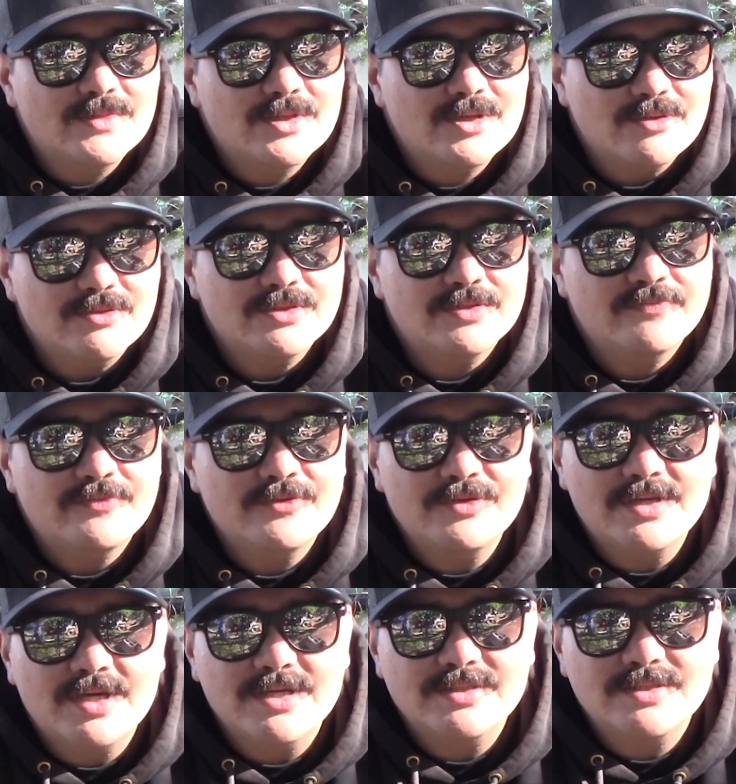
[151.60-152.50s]
was a few
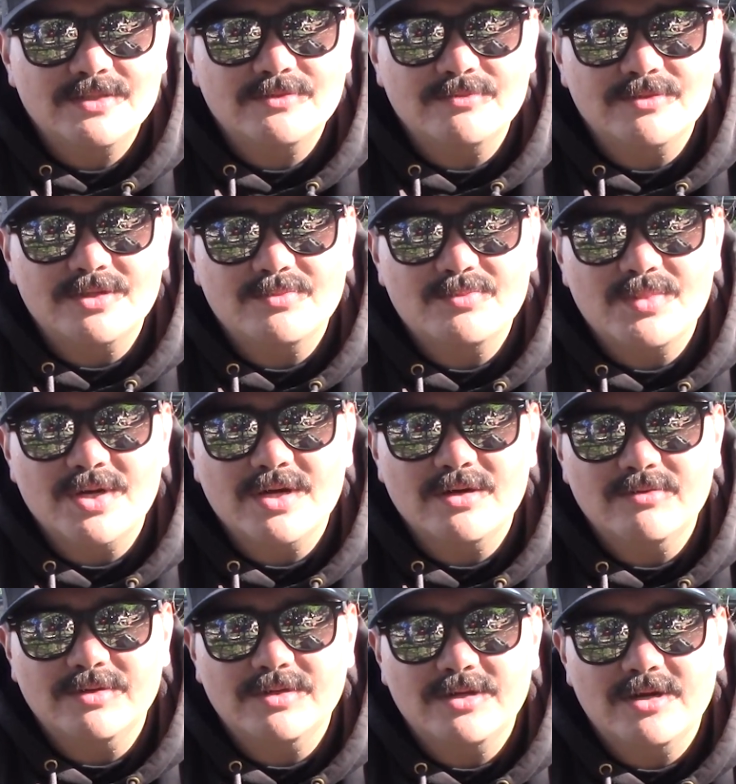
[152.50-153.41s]
cases where the bear
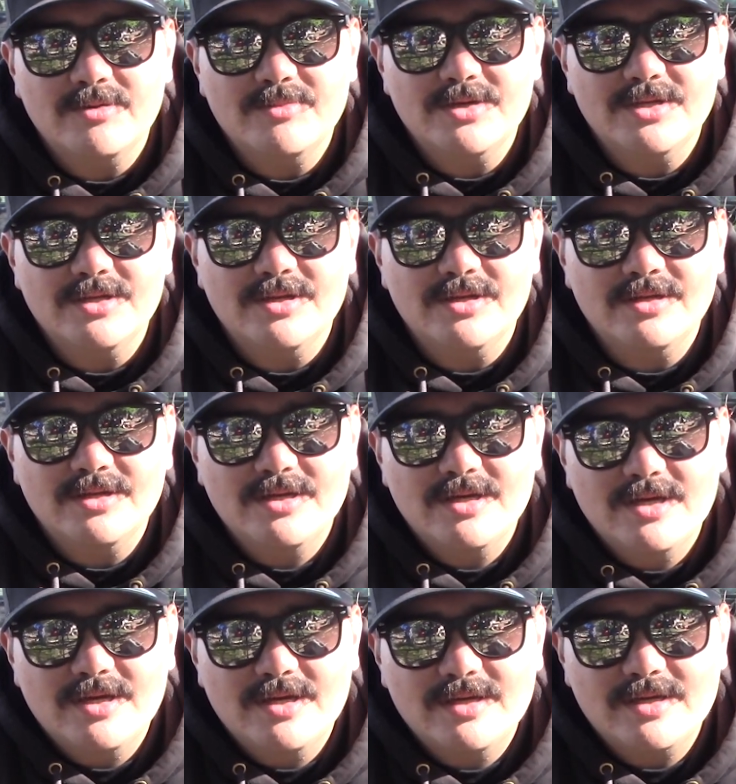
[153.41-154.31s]
would come in and
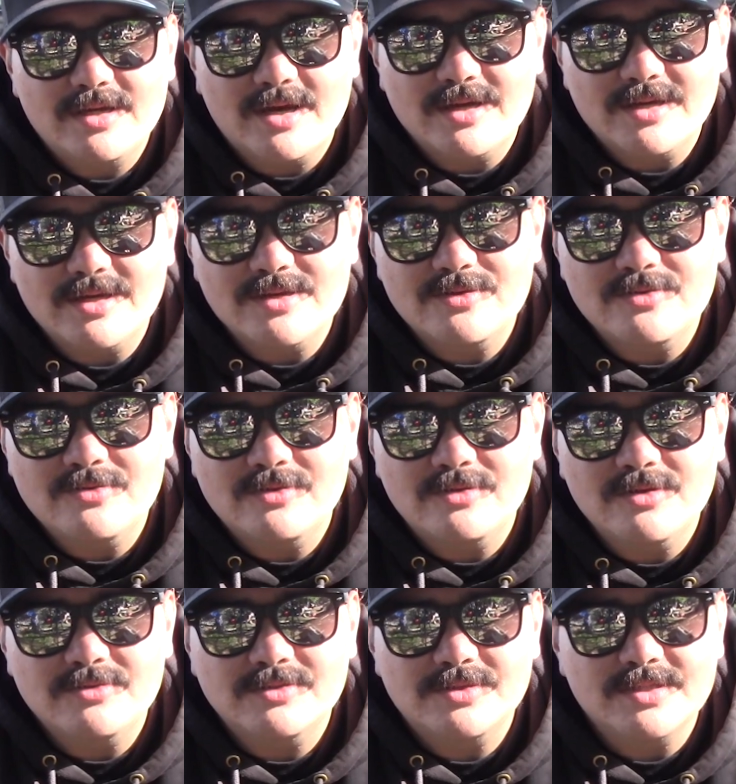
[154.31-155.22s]
kind of get too
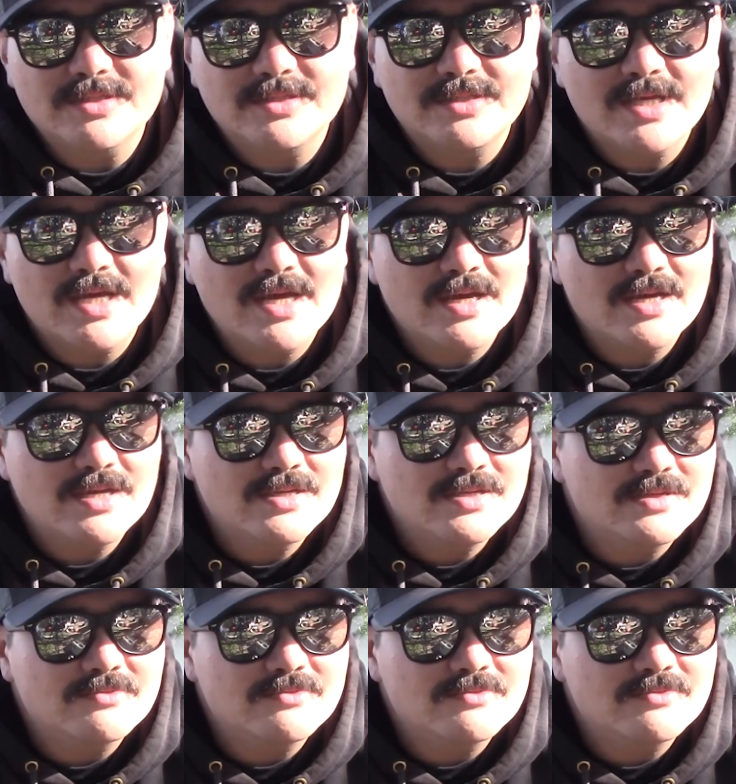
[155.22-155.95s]
close to the stand.